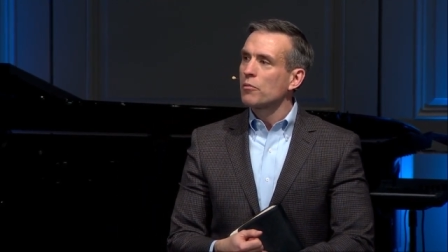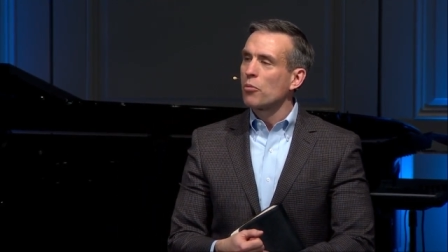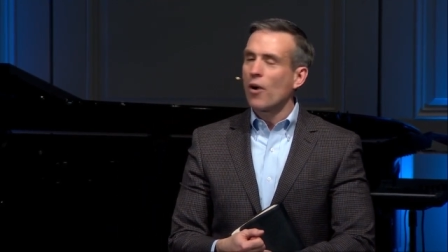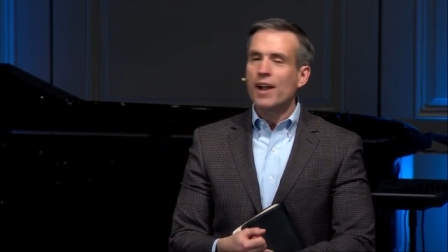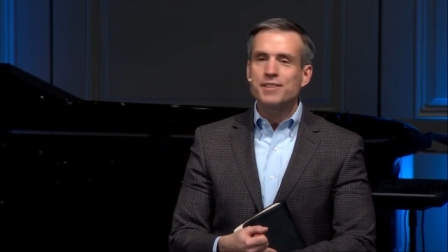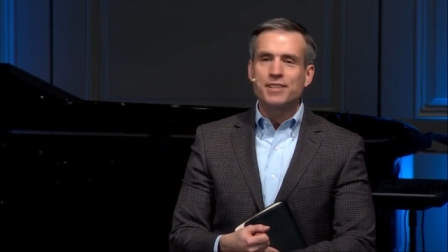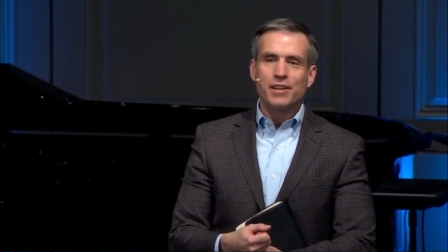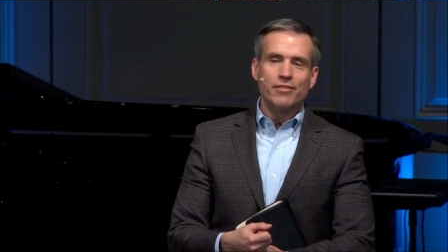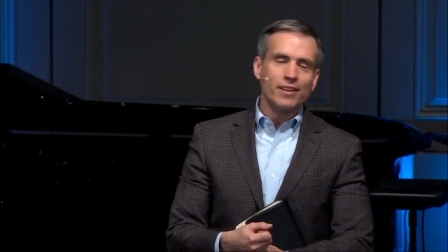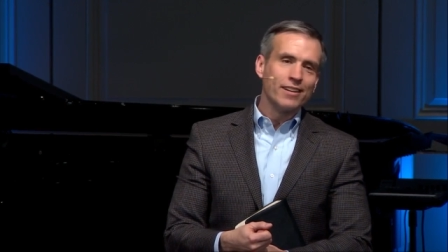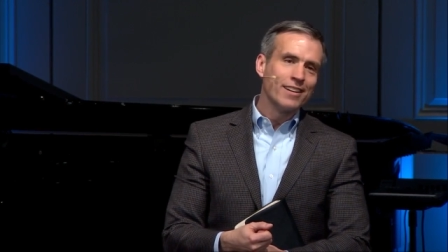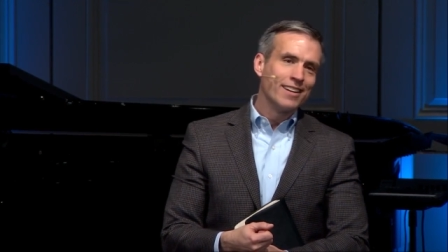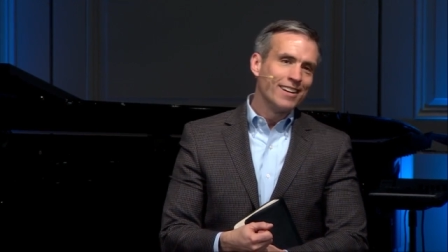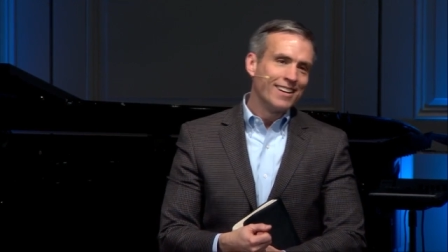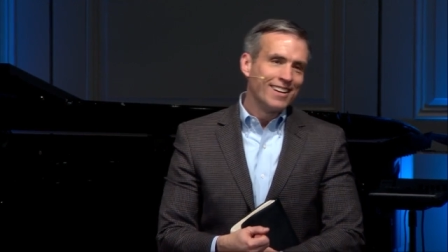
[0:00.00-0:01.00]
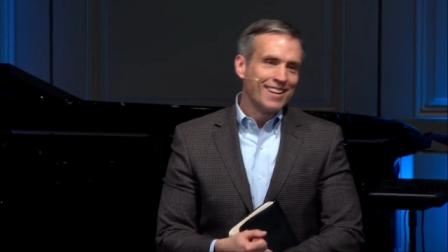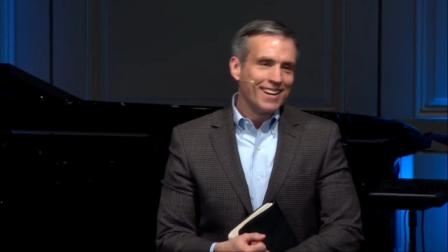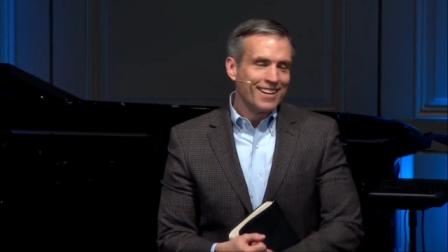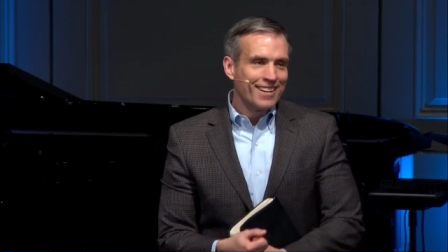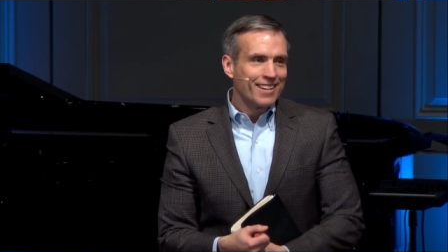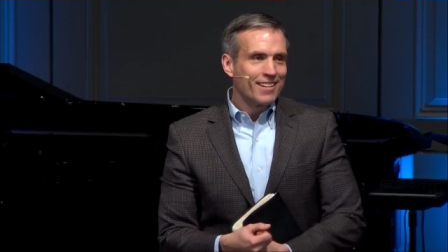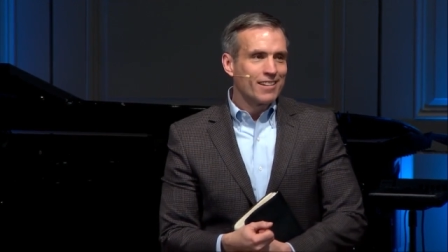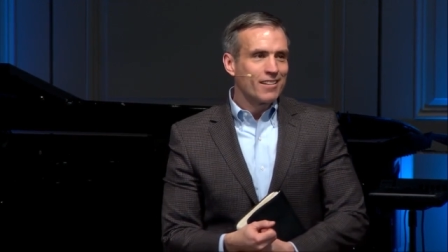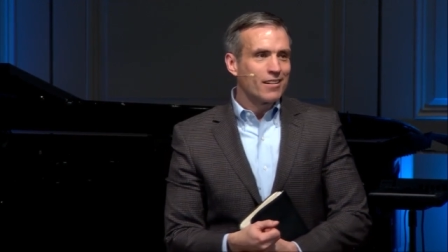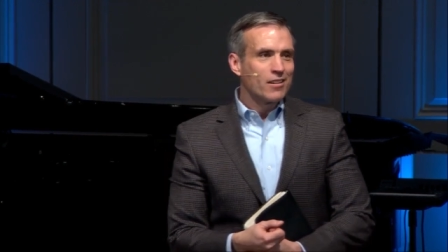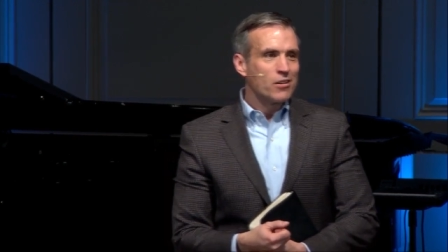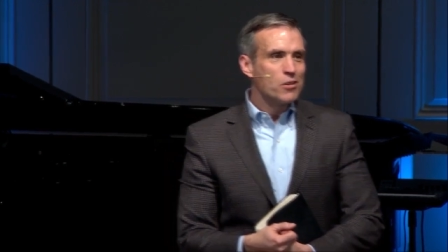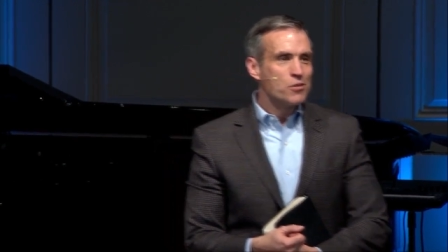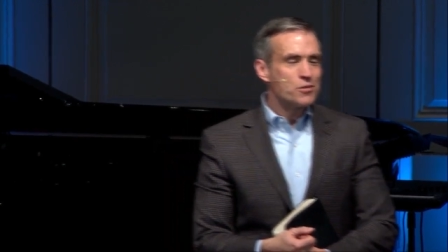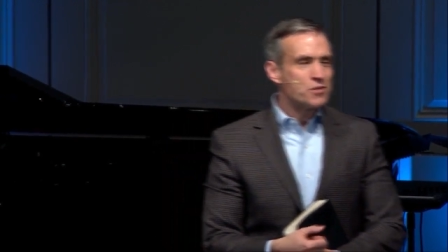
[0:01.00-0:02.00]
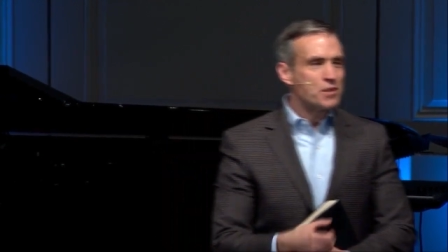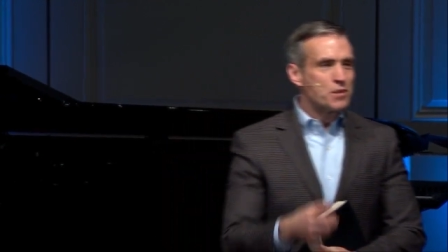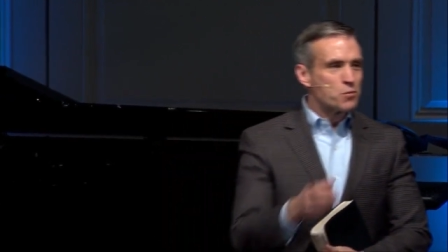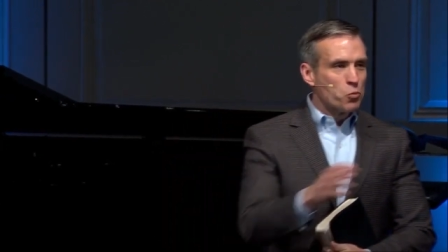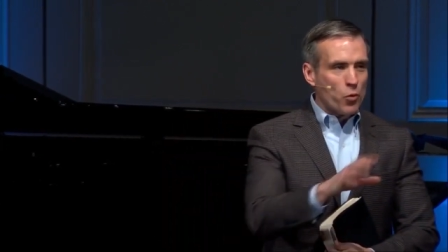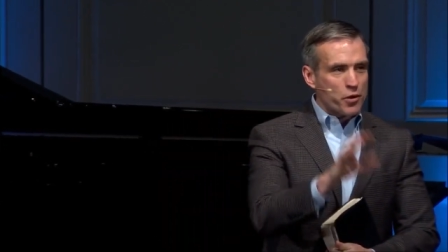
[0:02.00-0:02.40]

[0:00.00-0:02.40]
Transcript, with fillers: Bryce even used this